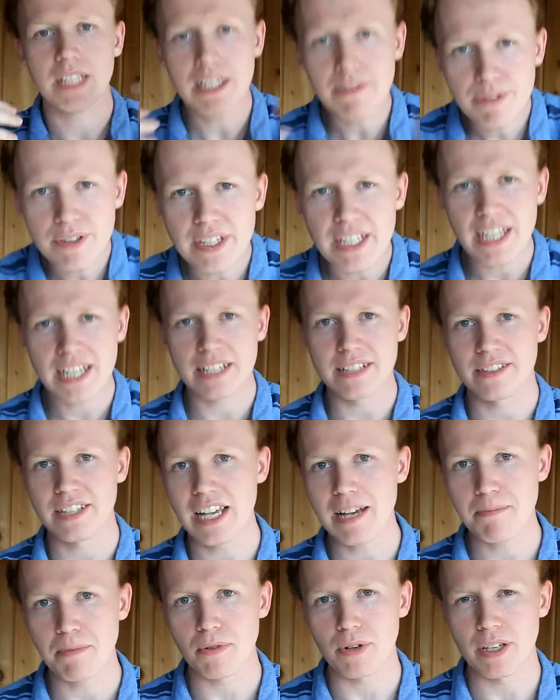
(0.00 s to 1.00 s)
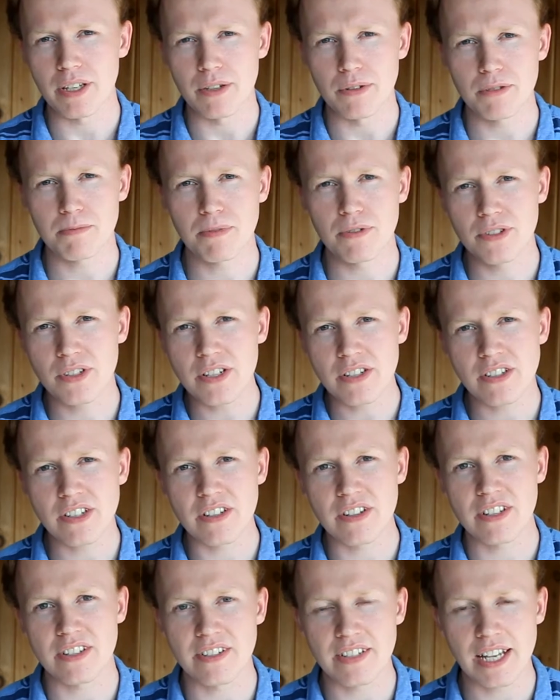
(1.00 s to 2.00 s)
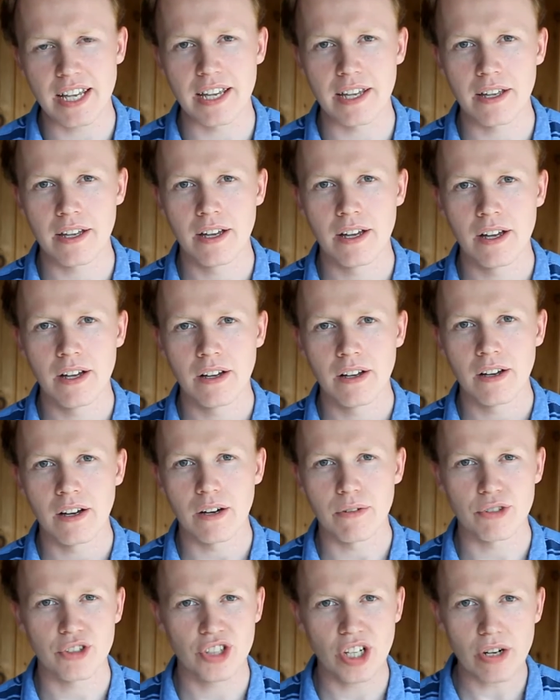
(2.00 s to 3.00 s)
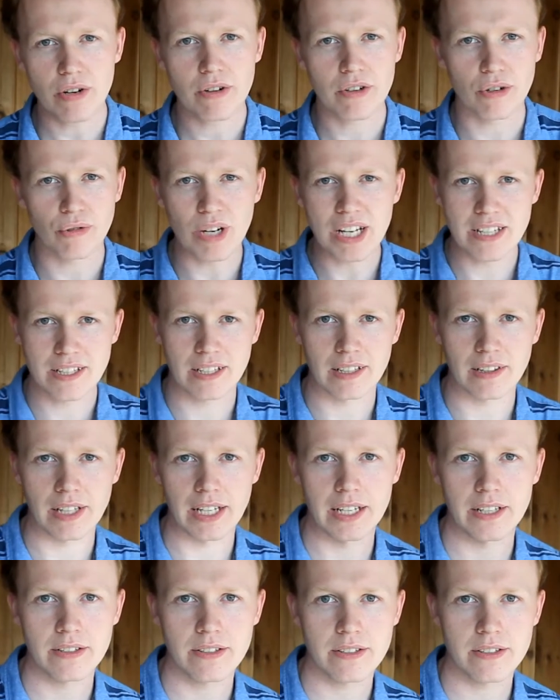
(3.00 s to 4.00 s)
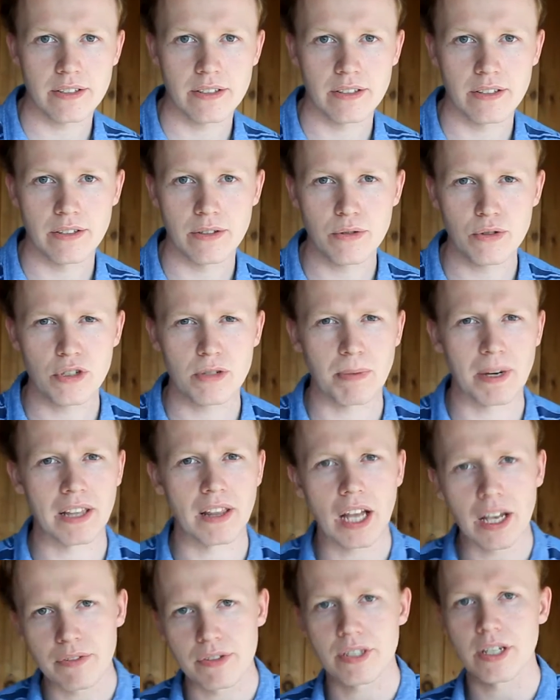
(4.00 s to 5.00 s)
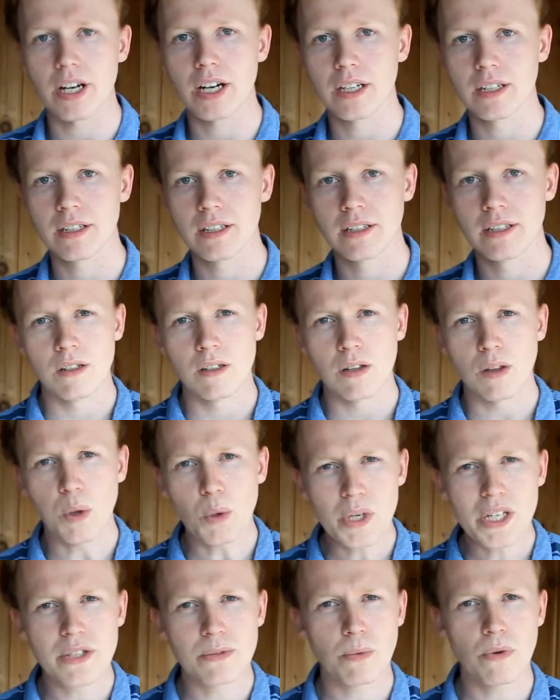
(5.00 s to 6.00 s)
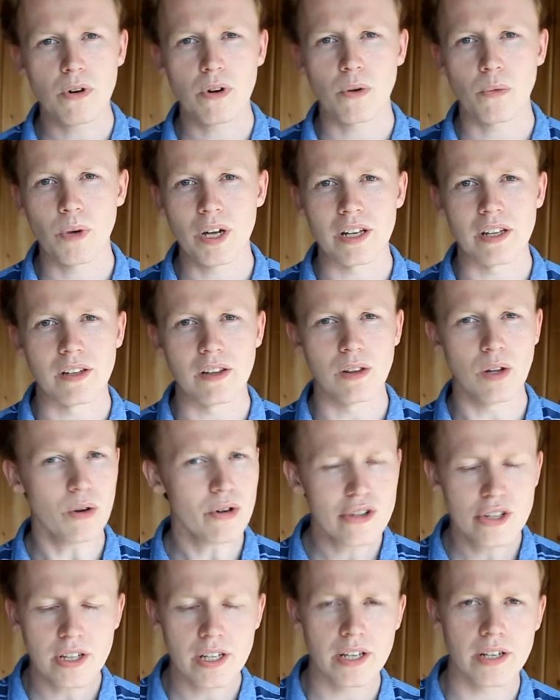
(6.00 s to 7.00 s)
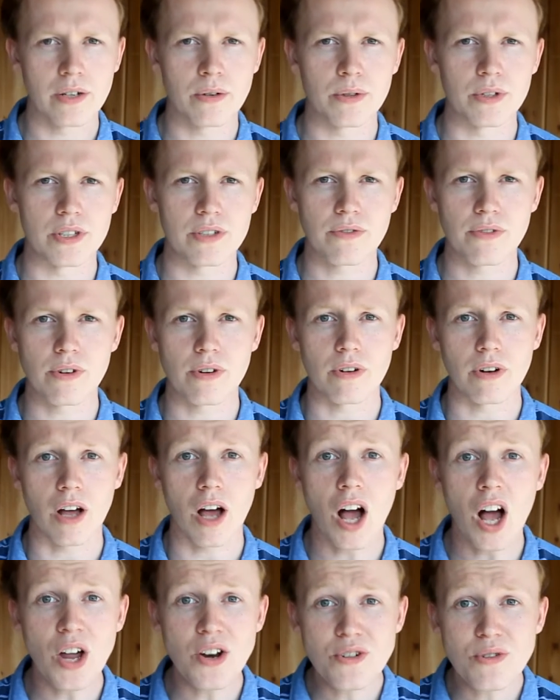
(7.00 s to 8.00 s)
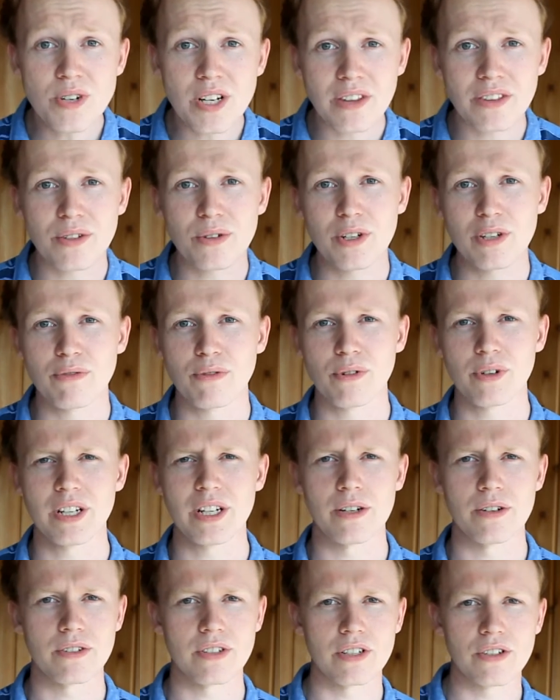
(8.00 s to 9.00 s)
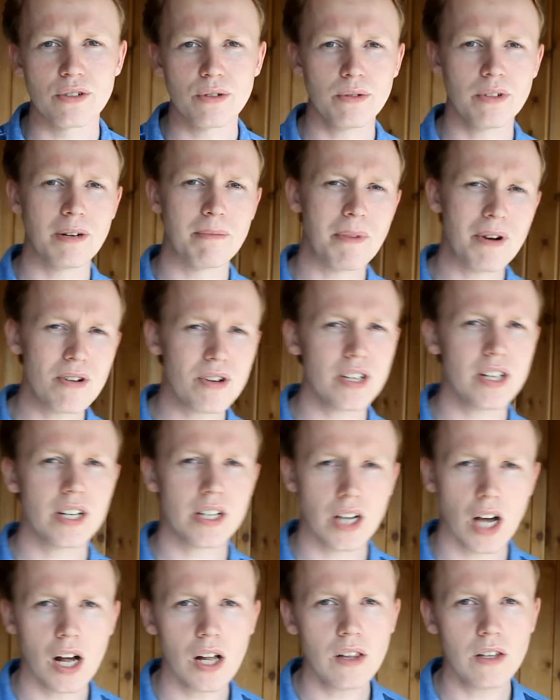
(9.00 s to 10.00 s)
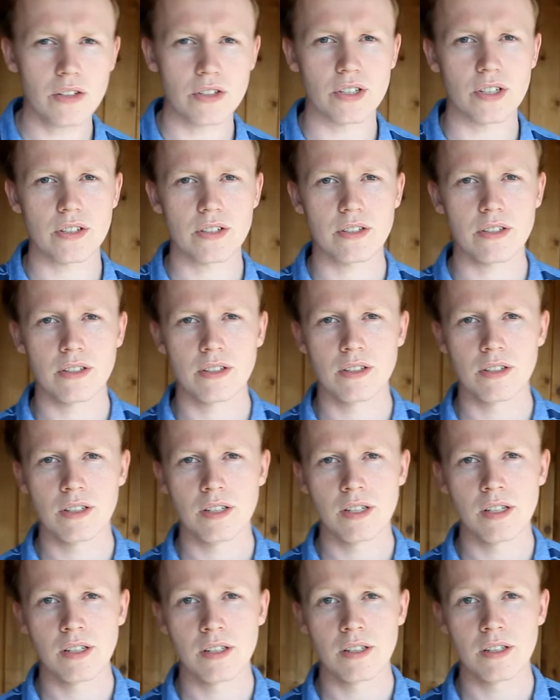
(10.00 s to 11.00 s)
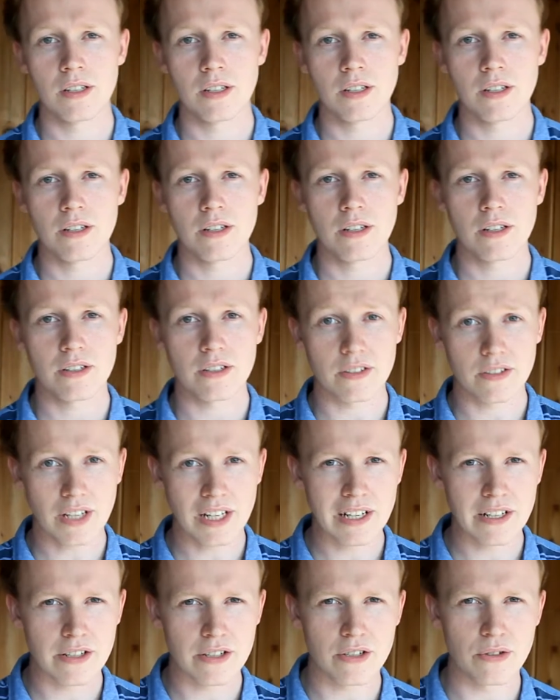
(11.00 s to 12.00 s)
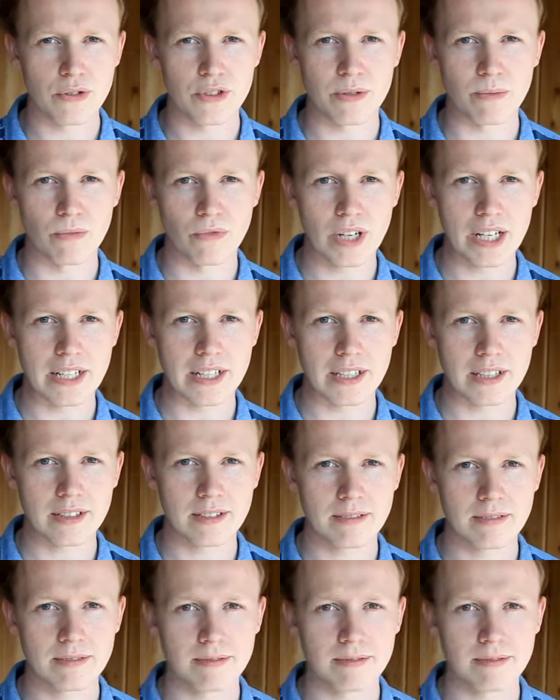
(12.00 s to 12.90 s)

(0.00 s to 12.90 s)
Even the example he used persists to this day, of shared grazing lands used by livestock. Lloyd's work went largely unnoticed for 134 years until an American ecologist decided to do some writing.